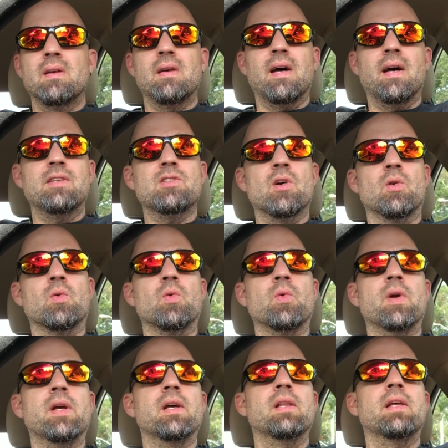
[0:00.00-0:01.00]
That's a
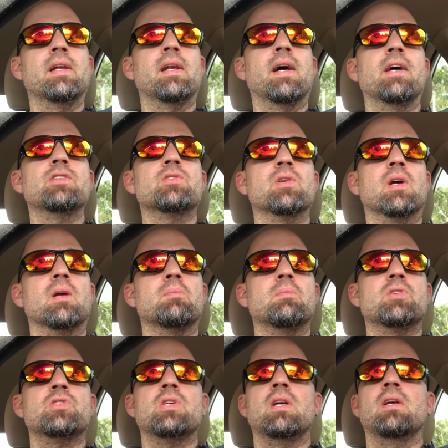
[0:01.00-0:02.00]
really nice looking
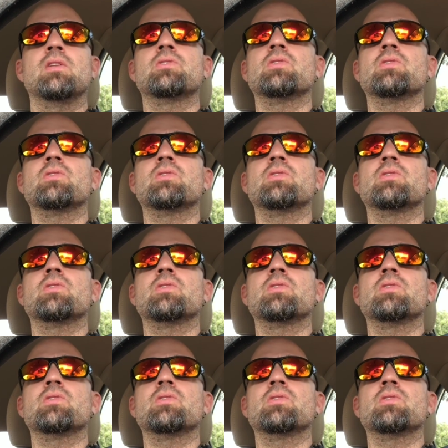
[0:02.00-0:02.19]
machine.